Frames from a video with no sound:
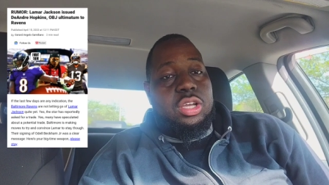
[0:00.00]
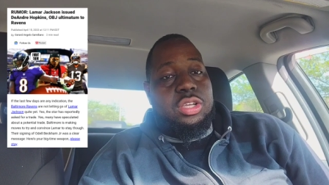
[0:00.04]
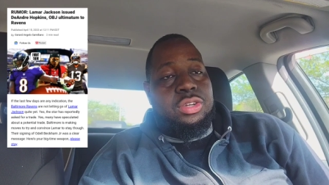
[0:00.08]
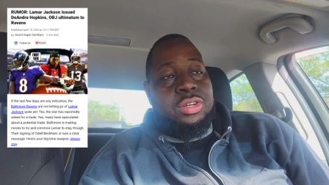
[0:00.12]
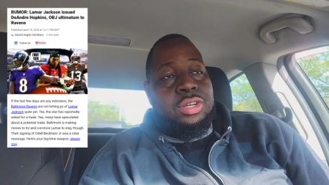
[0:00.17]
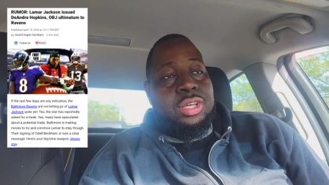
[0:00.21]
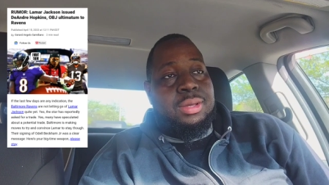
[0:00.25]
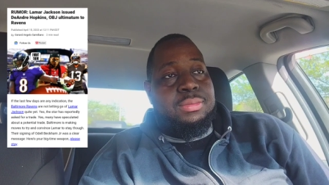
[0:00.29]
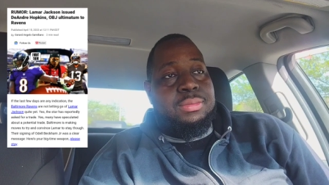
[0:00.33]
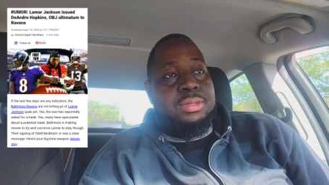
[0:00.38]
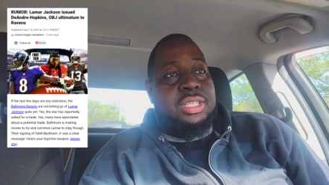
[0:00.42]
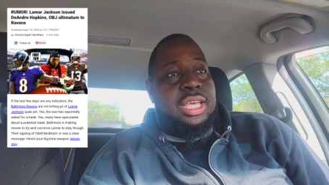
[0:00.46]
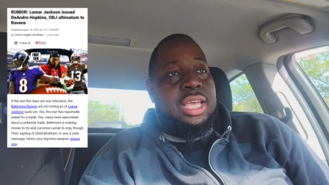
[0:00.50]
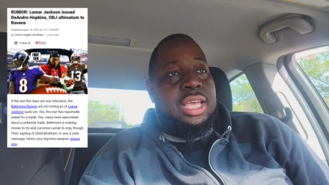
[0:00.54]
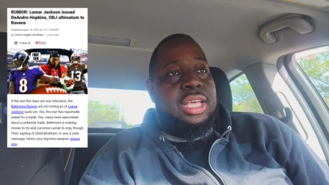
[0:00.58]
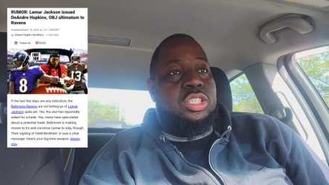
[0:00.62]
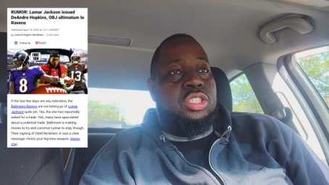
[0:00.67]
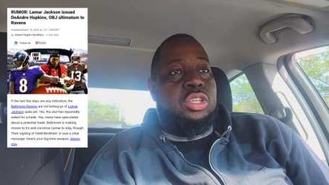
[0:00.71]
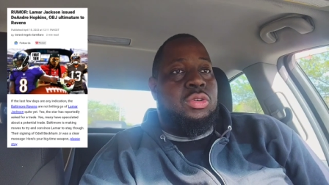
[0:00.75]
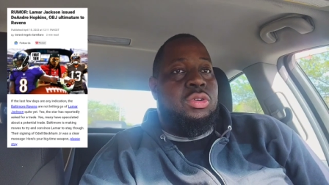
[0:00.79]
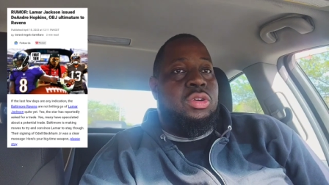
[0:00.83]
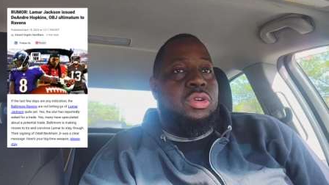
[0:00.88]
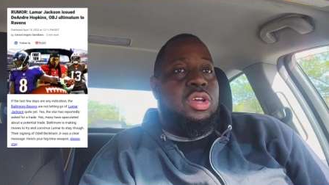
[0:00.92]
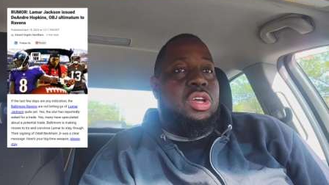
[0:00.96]
You know what I'm saying?
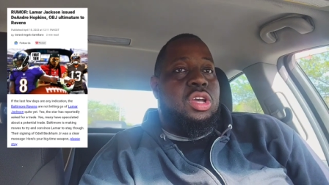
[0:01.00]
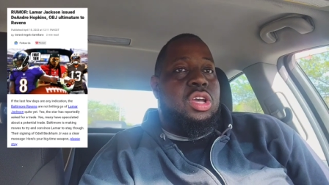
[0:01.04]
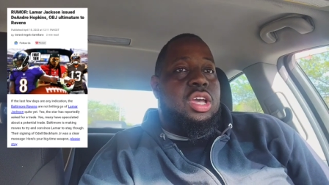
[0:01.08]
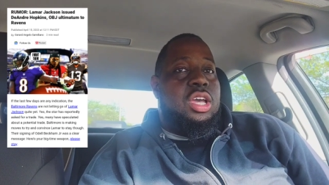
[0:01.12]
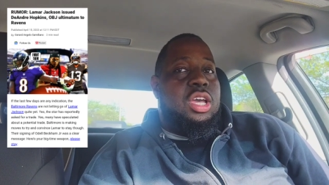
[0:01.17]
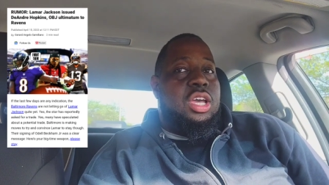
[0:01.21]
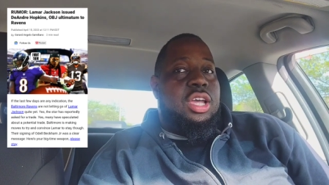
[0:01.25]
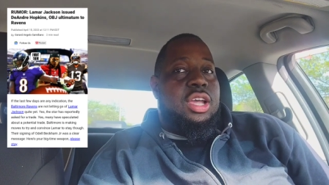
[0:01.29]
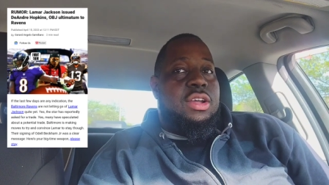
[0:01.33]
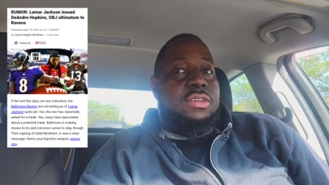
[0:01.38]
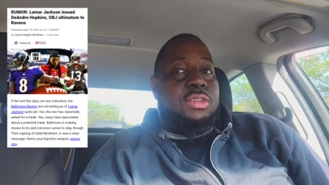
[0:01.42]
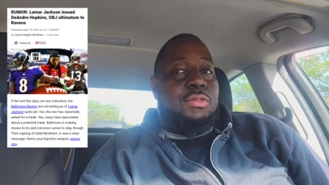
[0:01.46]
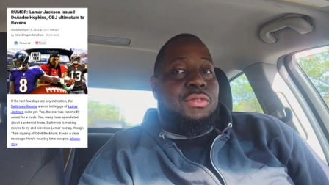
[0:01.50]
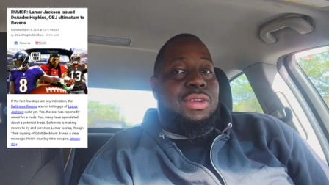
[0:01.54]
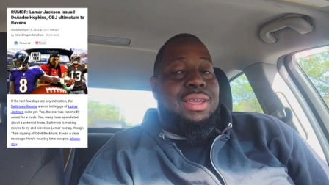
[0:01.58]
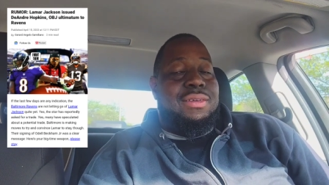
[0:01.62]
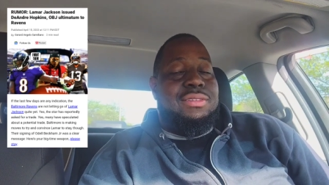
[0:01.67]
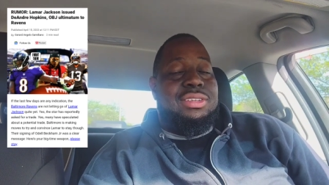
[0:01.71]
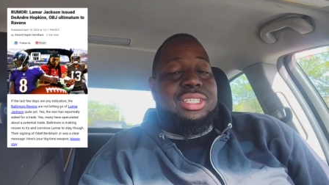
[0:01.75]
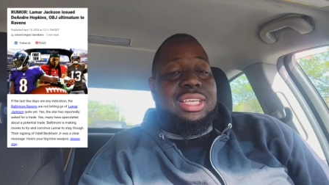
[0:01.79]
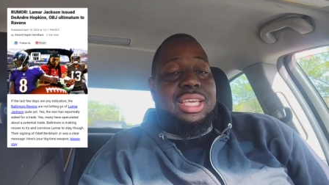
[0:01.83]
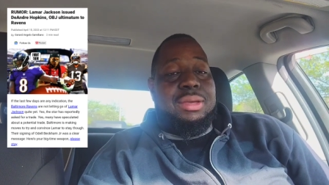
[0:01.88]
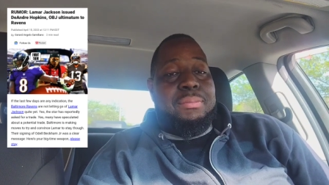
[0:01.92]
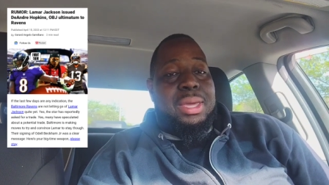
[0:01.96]
So if the
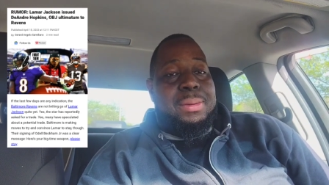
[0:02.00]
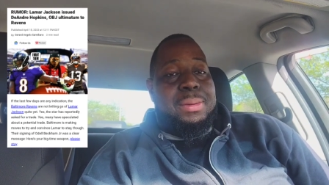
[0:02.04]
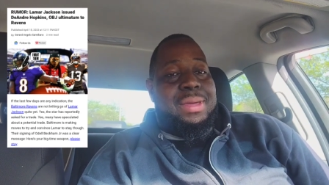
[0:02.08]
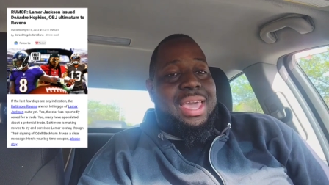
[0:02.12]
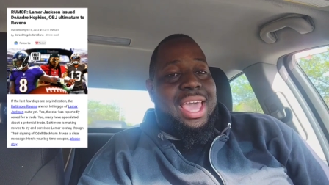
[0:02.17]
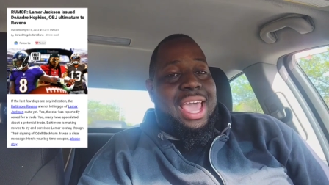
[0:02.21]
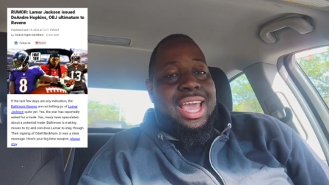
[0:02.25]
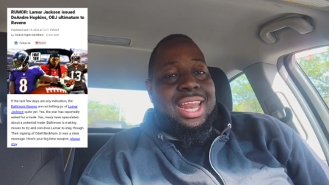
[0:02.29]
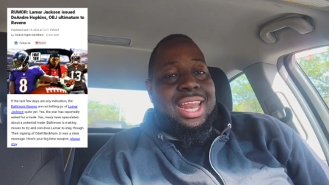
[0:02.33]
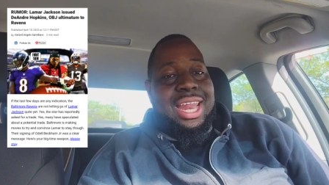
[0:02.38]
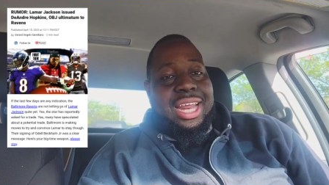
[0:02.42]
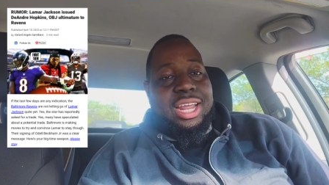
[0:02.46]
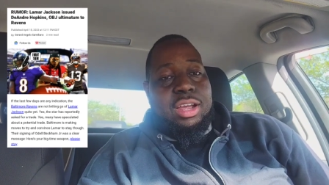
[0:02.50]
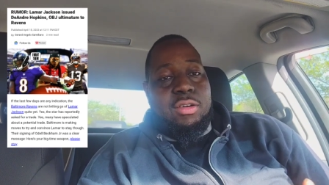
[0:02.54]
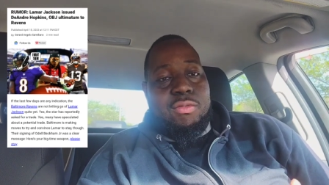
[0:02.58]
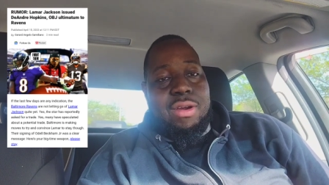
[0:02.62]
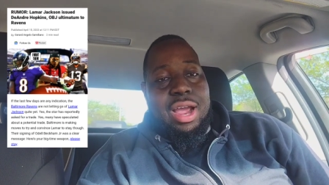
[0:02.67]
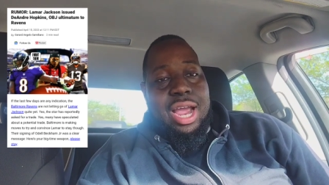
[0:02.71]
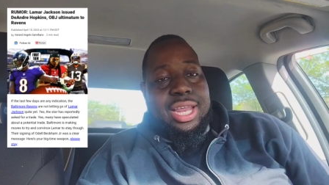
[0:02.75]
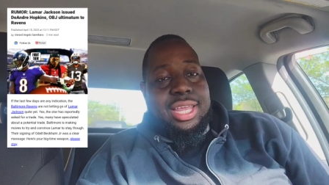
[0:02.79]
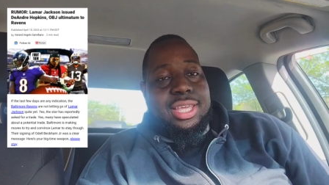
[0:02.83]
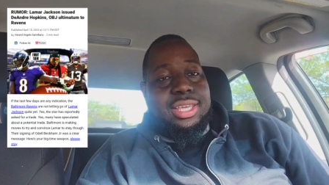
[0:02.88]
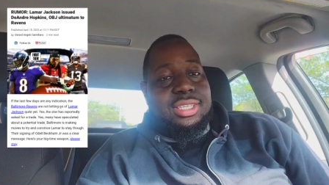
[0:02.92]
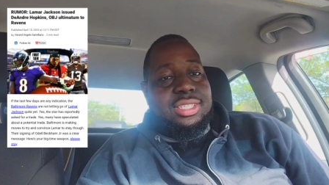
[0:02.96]
Ravens can maybe add like a
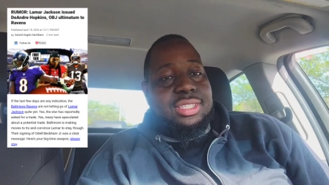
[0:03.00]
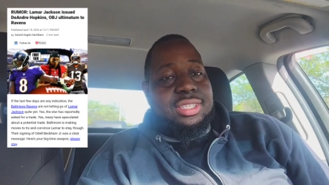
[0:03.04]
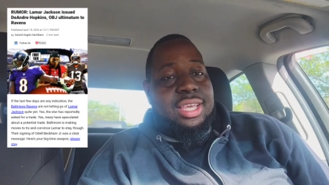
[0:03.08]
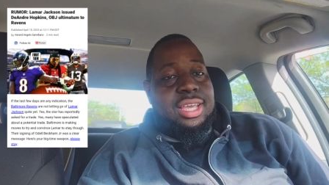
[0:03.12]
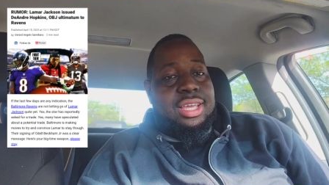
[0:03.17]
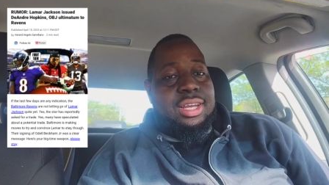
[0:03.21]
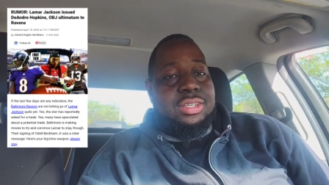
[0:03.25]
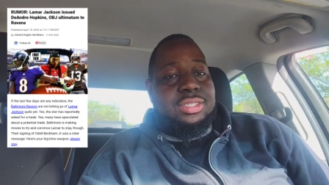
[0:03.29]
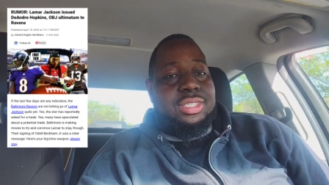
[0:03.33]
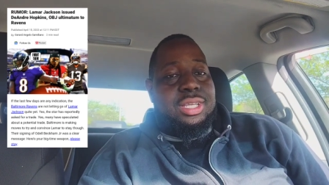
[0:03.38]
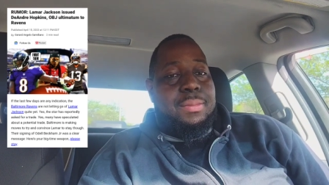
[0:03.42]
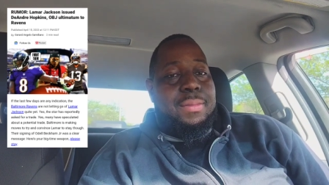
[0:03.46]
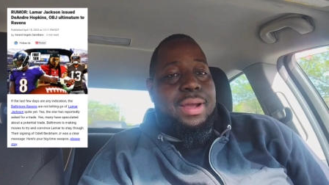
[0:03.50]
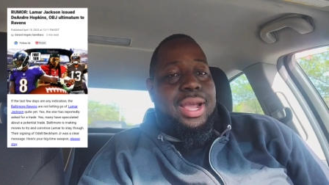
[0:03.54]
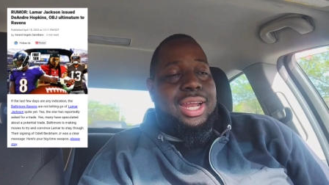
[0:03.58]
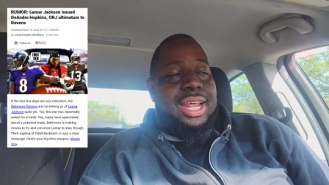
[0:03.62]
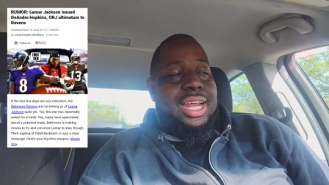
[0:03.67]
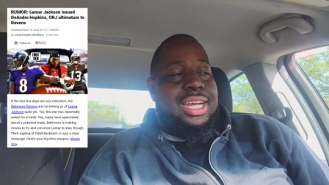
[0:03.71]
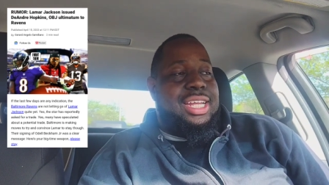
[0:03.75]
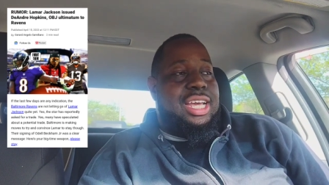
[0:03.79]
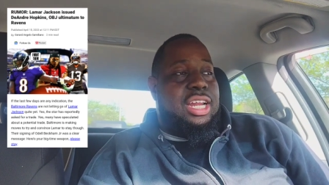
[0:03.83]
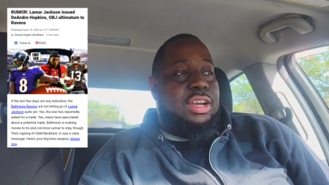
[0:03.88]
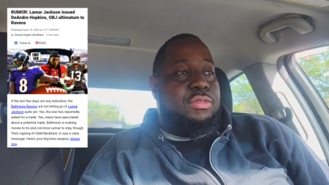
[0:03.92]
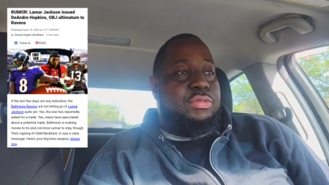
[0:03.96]
Rock Ya-Sin or somebody like
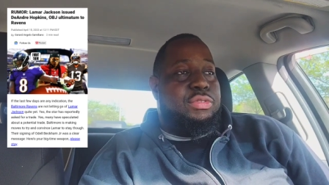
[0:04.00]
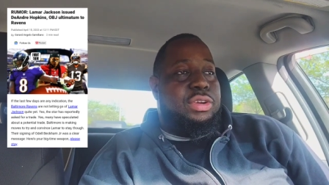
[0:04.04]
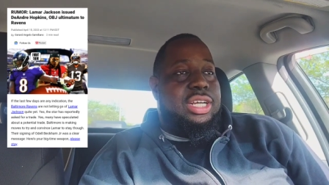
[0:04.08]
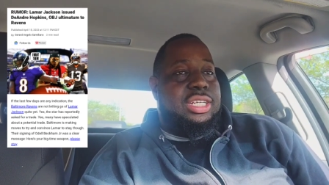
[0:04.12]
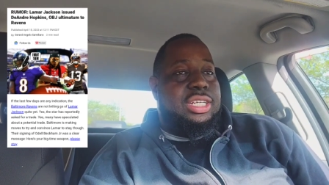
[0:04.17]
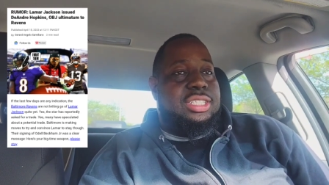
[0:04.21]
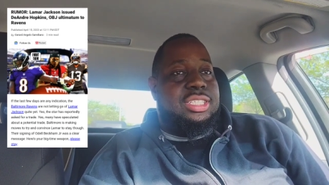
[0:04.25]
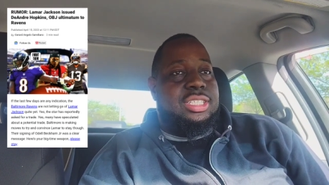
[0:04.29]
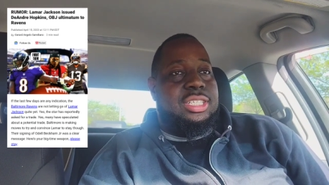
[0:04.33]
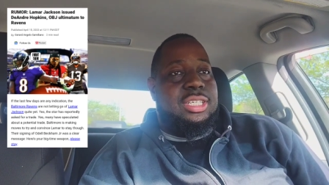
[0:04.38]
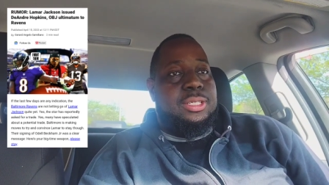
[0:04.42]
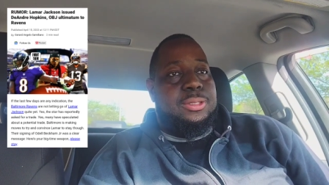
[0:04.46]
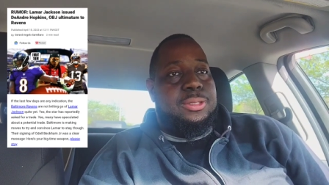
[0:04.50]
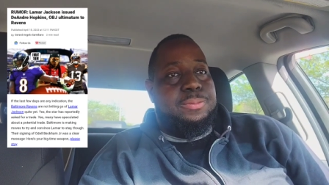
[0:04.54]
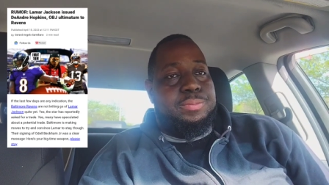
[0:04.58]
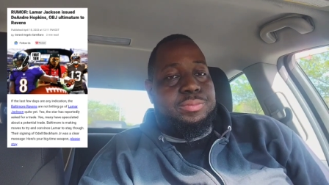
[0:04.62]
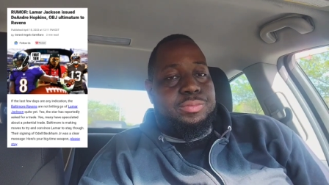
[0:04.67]
that in free agency,